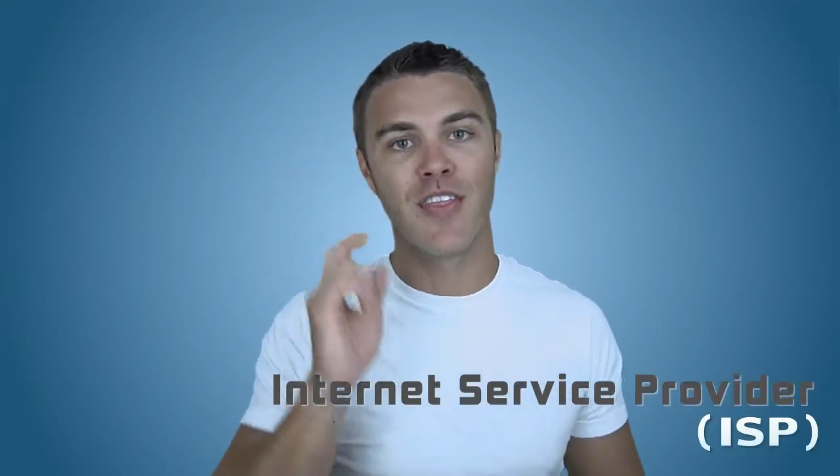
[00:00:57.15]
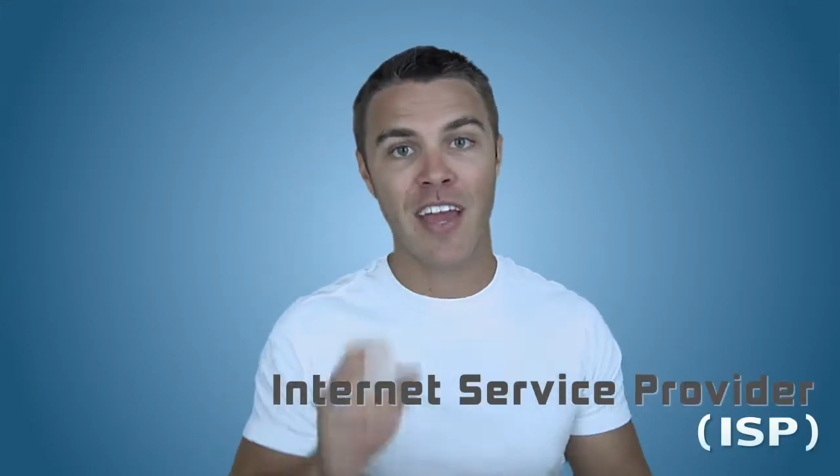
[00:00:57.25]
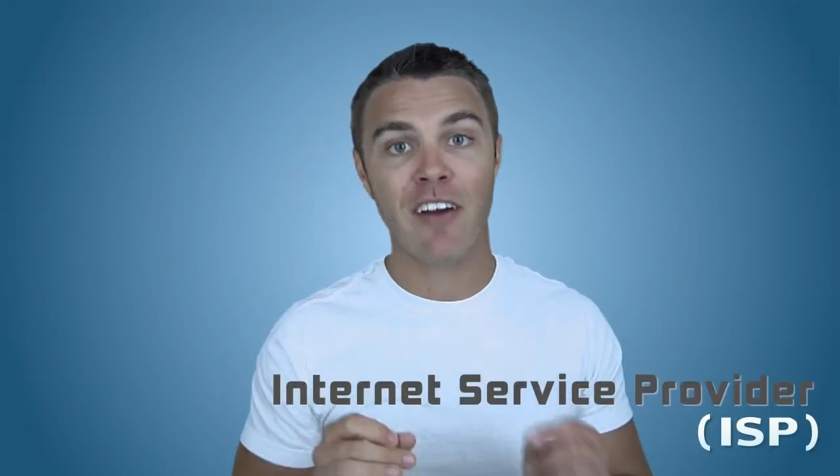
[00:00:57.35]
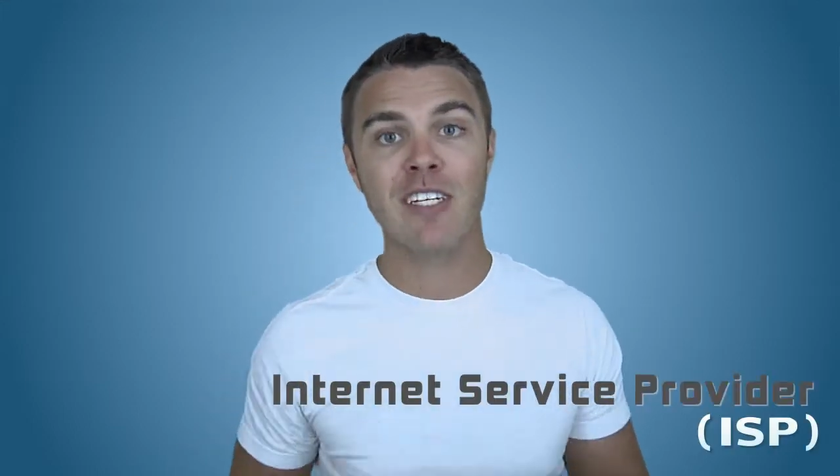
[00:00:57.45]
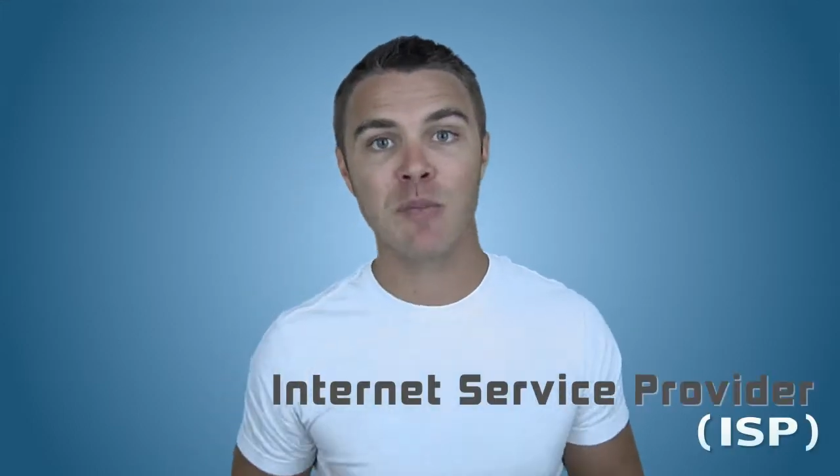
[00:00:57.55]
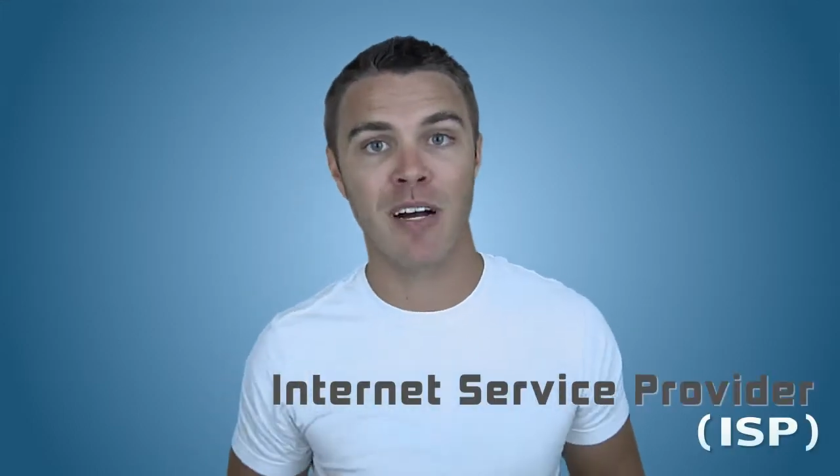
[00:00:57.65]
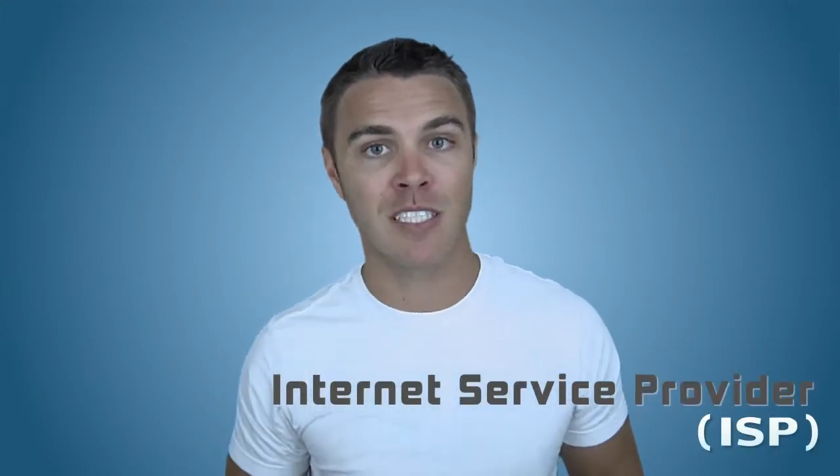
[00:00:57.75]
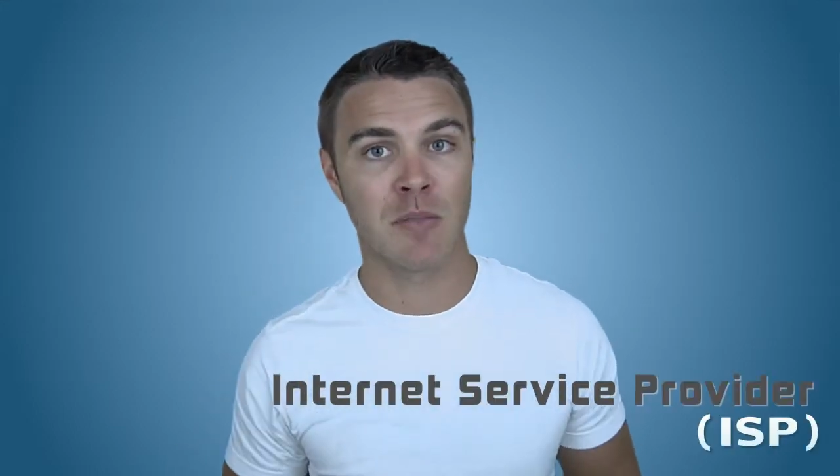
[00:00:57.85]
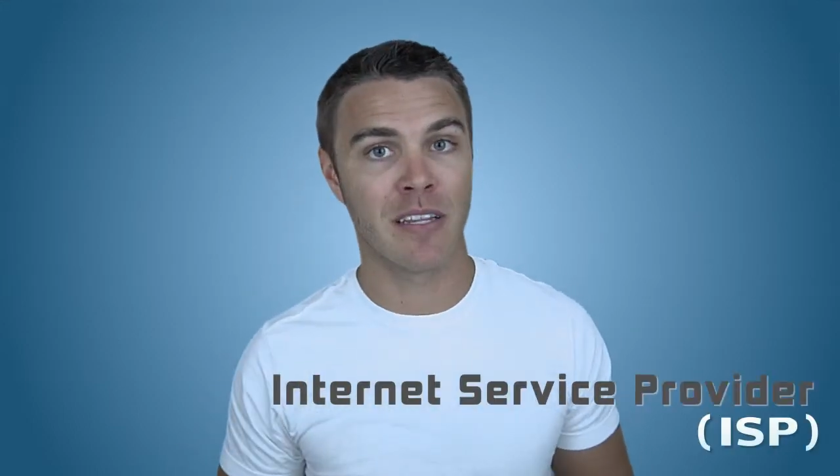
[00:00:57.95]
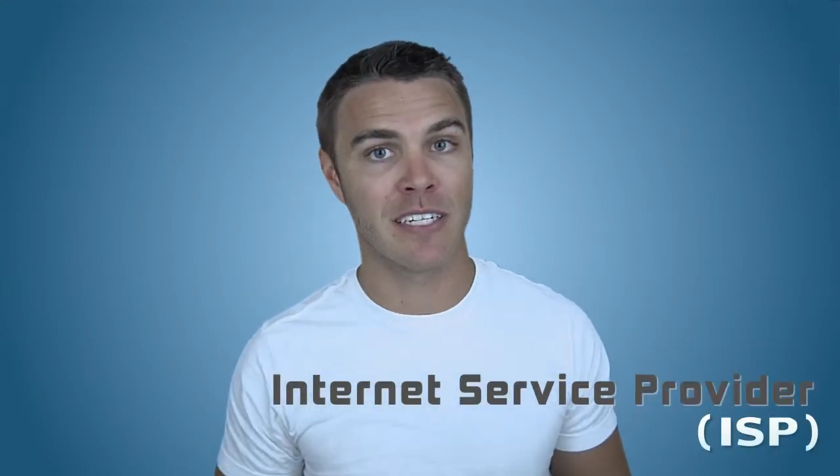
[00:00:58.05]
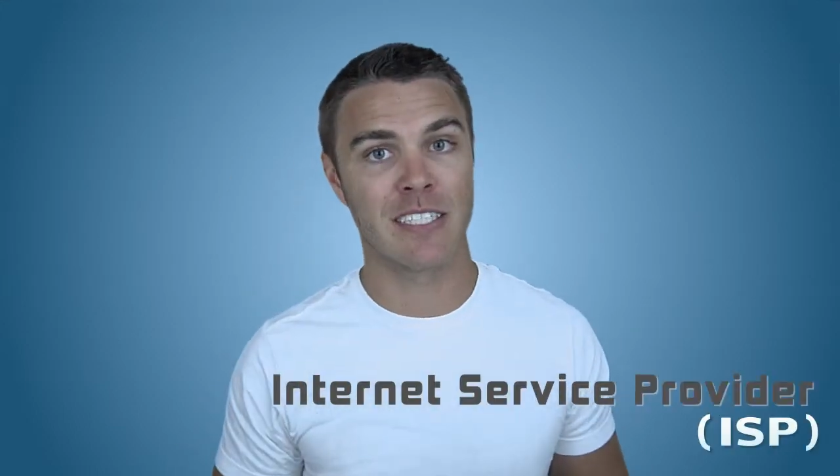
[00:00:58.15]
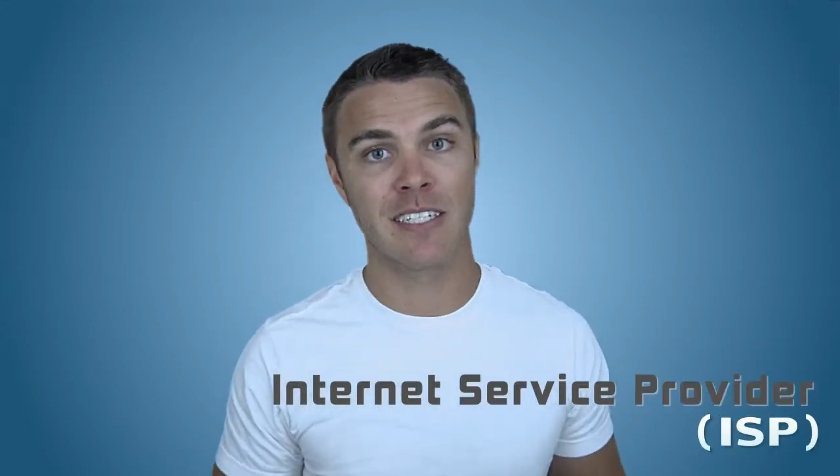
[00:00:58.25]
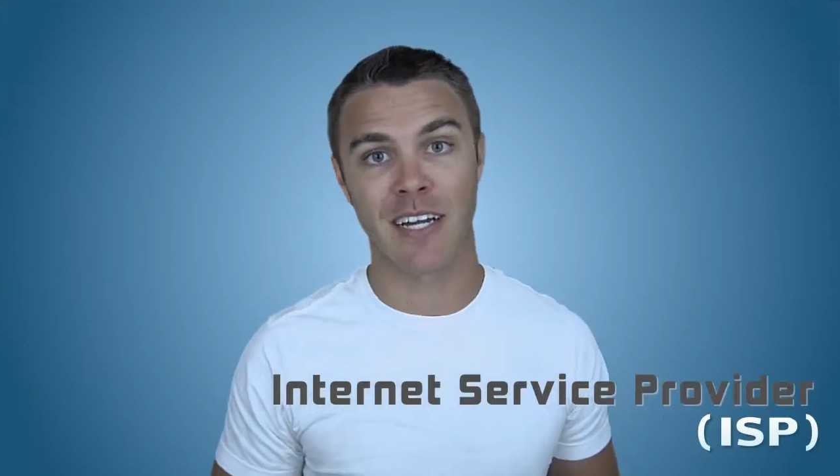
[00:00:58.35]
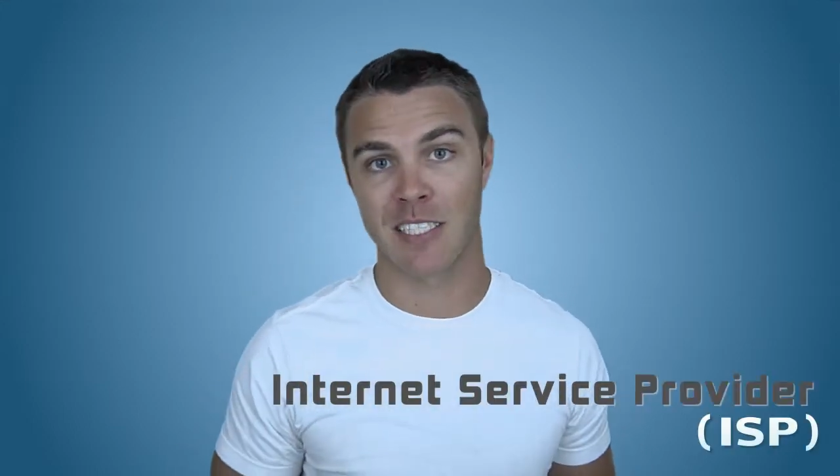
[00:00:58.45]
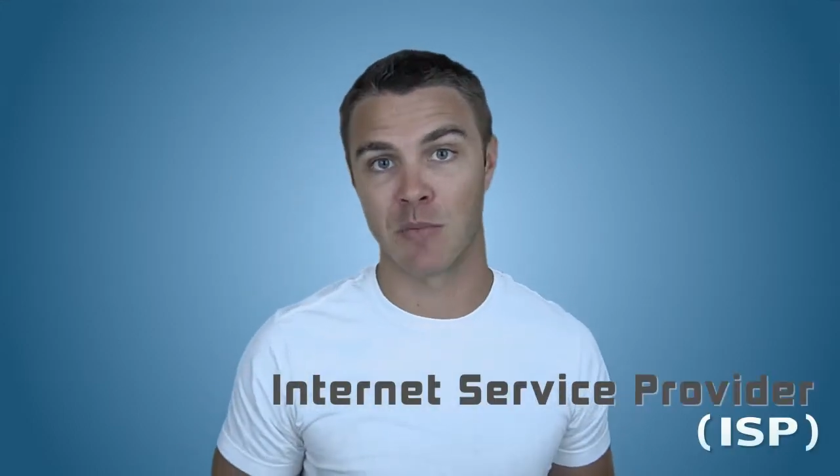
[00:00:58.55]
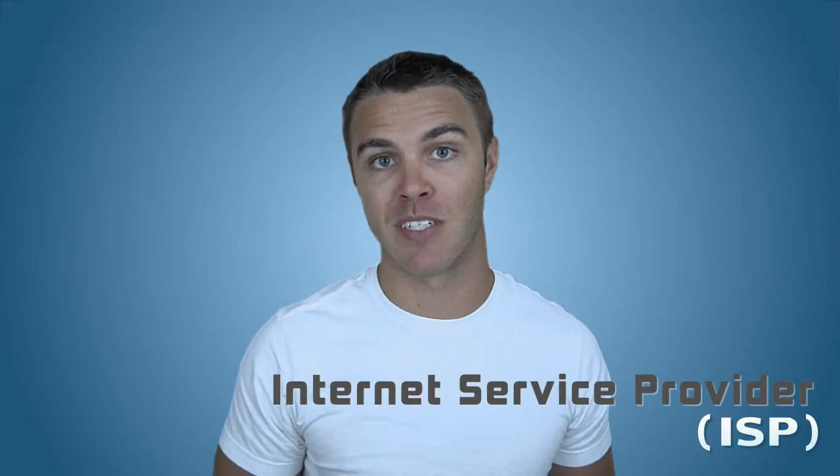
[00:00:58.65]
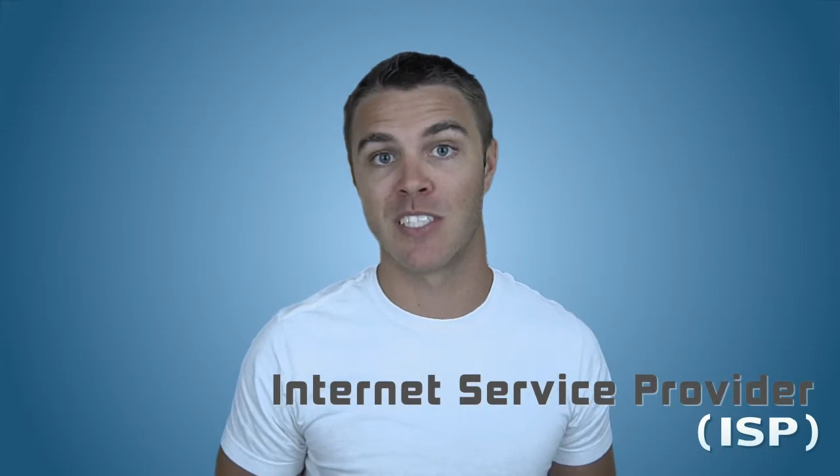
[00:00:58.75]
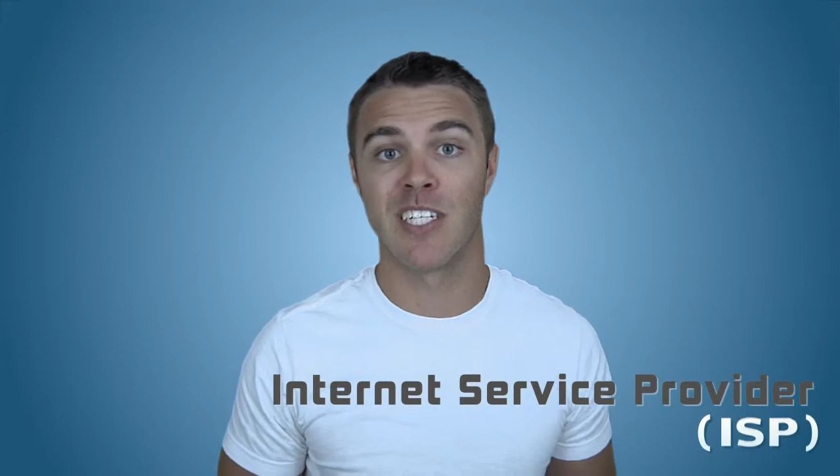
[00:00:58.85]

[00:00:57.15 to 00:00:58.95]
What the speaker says: Their responsibility to customers